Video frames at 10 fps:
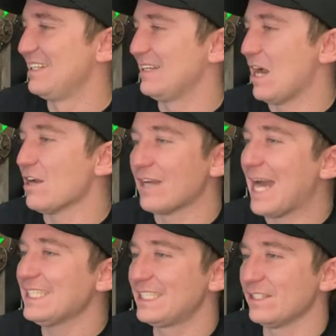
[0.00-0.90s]
I
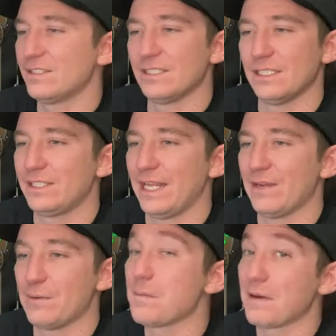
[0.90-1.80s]
I still
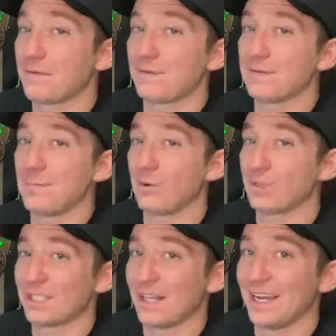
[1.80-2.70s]
today remember my first
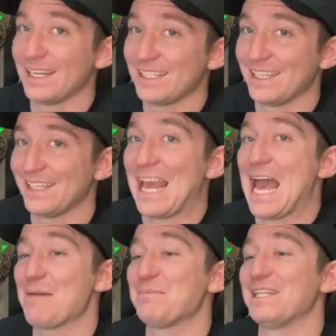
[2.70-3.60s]
board slide, and
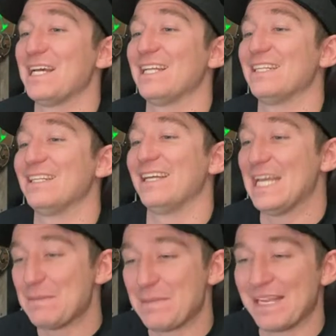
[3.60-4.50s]
it happened at
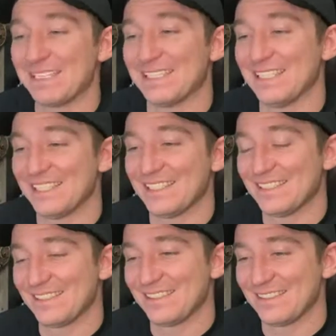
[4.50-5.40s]
A Basin.
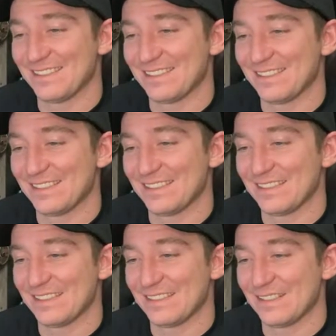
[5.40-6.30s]

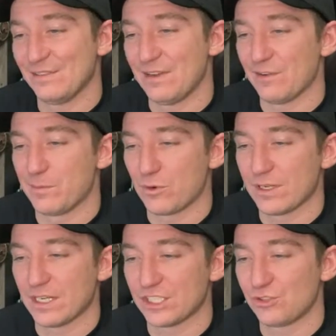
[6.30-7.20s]
You've never born in
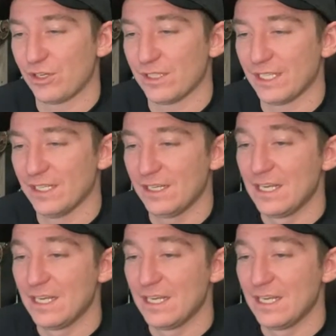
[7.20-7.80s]
Australia?